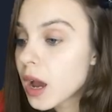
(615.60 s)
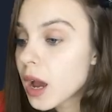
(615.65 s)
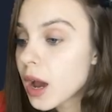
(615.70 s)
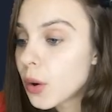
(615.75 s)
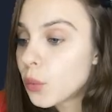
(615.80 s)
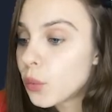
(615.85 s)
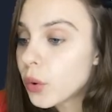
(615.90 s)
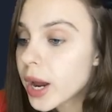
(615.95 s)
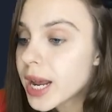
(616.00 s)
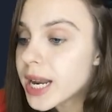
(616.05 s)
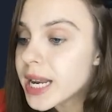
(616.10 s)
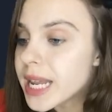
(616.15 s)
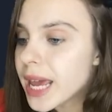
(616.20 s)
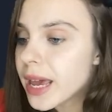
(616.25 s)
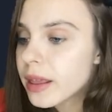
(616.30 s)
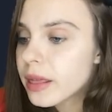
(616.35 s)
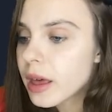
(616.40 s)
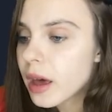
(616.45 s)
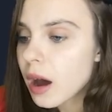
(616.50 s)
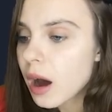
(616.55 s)
We are
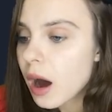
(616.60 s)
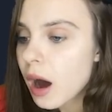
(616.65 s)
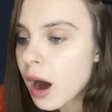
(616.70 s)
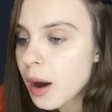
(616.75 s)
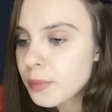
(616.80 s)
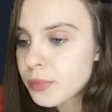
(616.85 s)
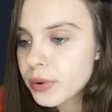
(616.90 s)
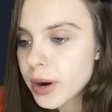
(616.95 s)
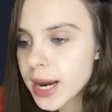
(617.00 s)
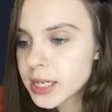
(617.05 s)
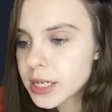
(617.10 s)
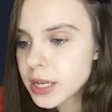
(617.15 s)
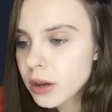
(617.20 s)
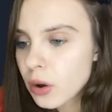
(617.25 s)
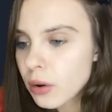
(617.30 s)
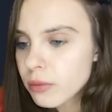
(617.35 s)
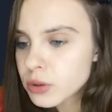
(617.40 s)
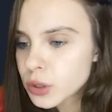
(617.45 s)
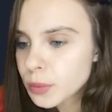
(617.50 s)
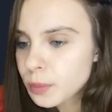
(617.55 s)
near the uprising
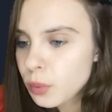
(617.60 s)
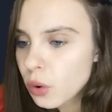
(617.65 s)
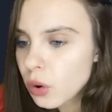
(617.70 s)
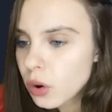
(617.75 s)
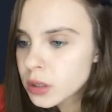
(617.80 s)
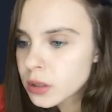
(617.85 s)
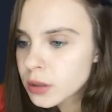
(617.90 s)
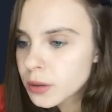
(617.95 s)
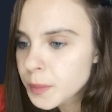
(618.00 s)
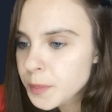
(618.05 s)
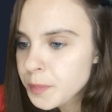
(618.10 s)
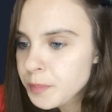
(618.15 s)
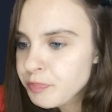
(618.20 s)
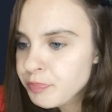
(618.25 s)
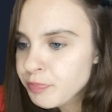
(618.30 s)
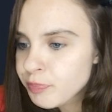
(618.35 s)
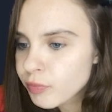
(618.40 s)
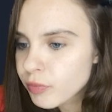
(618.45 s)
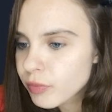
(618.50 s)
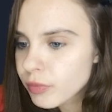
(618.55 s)
of support.
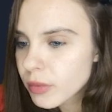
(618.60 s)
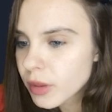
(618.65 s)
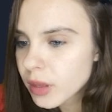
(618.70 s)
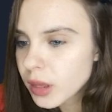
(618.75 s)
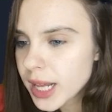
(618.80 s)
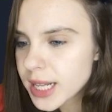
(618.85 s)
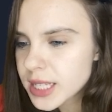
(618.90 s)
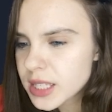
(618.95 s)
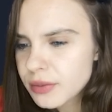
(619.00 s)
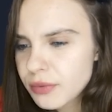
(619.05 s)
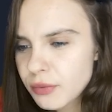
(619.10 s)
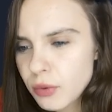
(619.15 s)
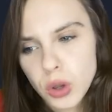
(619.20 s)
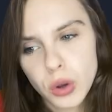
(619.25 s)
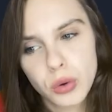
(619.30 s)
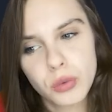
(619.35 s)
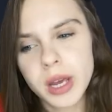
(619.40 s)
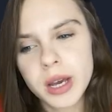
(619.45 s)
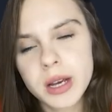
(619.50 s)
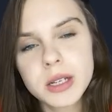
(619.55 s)
Let's
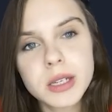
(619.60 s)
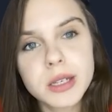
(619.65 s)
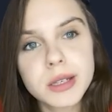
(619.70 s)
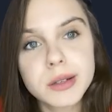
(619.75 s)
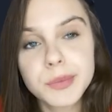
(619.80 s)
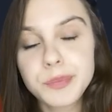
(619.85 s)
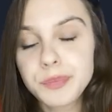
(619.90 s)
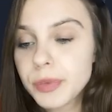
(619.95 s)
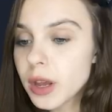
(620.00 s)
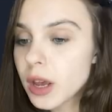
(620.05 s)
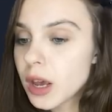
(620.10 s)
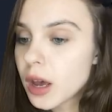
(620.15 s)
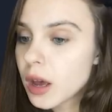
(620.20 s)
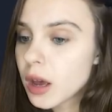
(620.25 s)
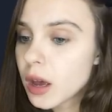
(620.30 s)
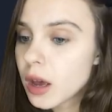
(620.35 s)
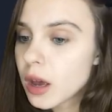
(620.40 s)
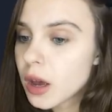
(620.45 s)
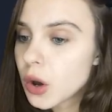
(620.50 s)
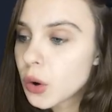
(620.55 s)
follow this.
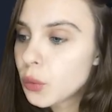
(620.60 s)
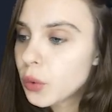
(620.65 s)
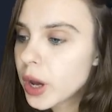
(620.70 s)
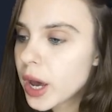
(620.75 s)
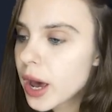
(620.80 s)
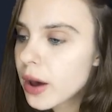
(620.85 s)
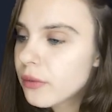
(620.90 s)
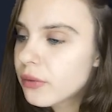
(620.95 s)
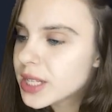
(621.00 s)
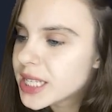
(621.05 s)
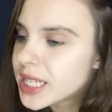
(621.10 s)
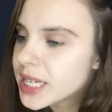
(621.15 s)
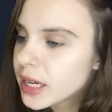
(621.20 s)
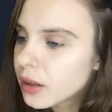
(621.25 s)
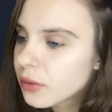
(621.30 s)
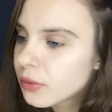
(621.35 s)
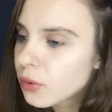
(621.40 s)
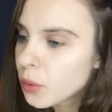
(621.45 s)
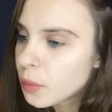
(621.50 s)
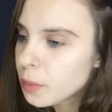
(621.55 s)
We have a
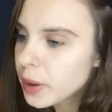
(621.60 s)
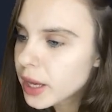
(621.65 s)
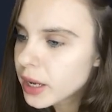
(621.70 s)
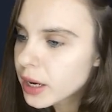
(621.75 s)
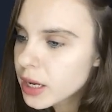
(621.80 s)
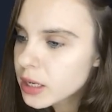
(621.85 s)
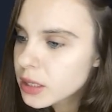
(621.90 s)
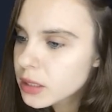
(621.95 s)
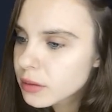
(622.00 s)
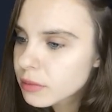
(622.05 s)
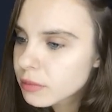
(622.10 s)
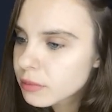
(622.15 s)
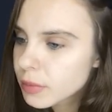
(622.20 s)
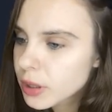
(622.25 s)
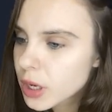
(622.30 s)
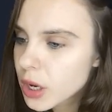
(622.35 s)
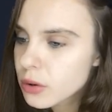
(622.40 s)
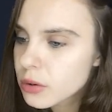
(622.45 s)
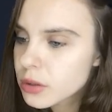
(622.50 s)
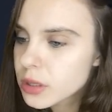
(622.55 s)
deal for minute
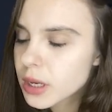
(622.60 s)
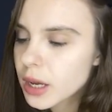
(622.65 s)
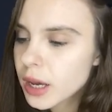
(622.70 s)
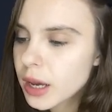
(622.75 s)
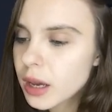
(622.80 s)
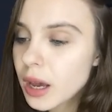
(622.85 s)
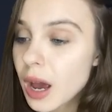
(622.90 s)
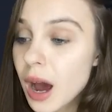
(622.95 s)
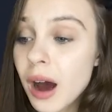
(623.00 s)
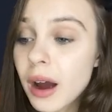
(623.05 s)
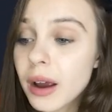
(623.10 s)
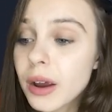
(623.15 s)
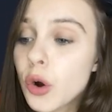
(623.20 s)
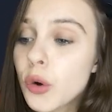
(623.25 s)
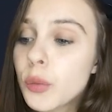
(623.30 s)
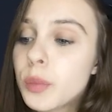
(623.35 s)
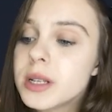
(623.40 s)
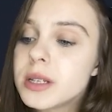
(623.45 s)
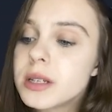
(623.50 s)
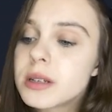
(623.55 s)
because AI
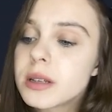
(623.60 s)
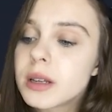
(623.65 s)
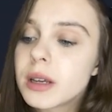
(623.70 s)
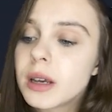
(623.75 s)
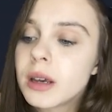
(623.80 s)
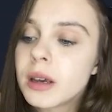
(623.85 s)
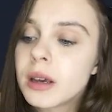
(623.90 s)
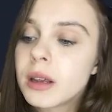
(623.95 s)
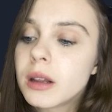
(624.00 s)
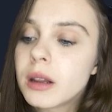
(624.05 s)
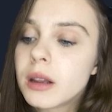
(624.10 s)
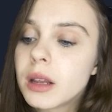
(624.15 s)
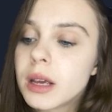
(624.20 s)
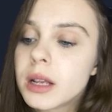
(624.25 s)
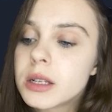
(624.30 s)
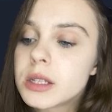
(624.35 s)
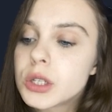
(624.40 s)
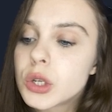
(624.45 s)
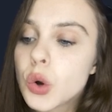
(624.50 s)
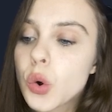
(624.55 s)
opens in
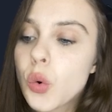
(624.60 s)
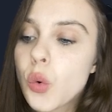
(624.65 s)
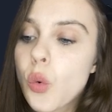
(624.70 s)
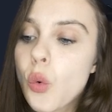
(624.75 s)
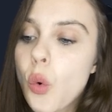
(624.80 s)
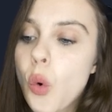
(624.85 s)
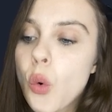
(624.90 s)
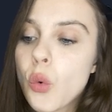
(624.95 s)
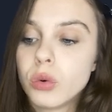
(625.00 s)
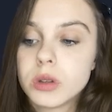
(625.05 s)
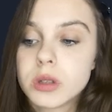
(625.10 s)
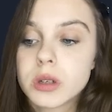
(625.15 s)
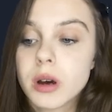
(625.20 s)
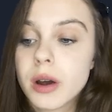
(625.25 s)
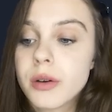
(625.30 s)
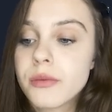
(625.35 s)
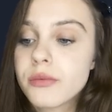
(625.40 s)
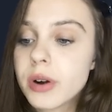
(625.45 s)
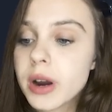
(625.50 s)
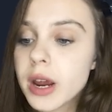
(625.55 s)
its own
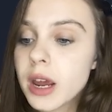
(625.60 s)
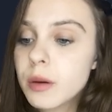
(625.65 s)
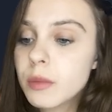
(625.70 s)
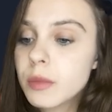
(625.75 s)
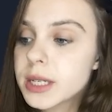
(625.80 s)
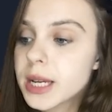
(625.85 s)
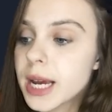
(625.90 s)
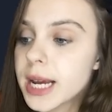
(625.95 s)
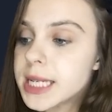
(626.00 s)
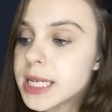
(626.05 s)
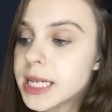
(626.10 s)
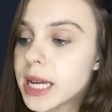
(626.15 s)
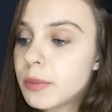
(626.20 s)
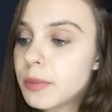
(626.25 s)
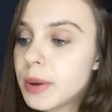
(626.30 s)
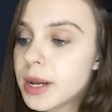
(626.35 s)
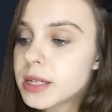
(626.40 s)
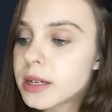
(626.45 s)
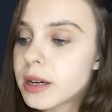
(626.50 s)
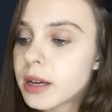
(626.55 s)
time frame. As I said,
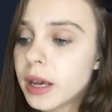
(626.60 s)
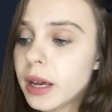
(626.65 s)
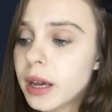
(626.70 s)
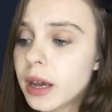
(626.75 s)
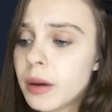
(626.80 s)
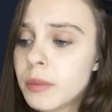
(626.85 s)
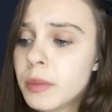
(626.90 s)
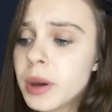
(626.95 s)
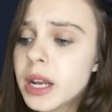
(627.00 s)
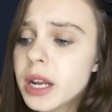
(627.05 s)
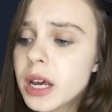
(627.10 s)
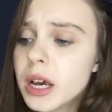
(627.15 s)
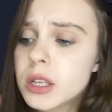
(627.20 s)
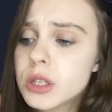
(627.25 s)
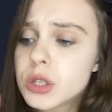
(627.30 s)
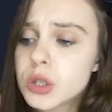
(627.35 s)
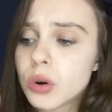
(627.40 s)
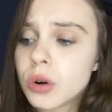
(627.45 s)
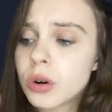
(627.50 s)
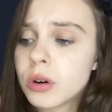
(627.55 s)
basically a
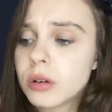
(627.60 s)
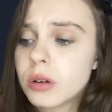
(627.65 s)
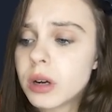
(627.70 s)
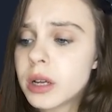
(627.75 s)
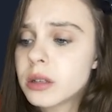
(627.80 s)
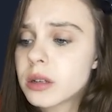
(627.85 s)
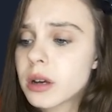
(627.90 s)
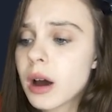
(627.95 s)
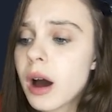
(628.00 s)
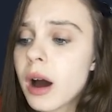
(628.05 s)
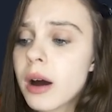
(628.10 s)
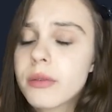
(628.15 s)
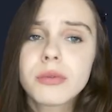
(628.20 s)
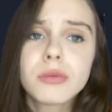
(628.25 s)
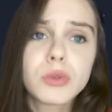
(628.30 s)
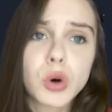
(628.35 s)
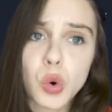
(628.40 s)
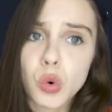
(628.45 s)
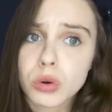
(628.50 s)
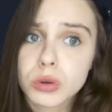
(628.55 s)
minute and a half
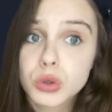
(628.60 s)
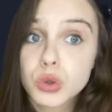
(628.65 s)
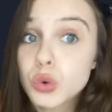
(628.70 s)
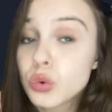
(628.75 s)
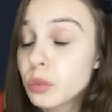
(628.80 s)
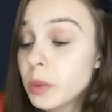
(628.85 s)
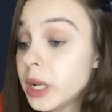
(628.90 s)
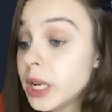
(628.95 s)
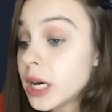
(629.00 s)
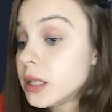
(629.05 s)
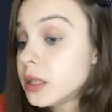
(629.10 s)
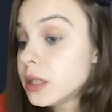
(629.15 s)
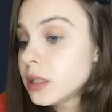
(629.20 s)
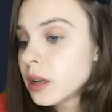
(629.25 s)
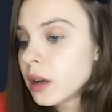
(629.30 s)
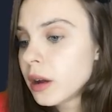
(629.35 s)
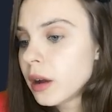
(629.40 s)
or 2 minutes.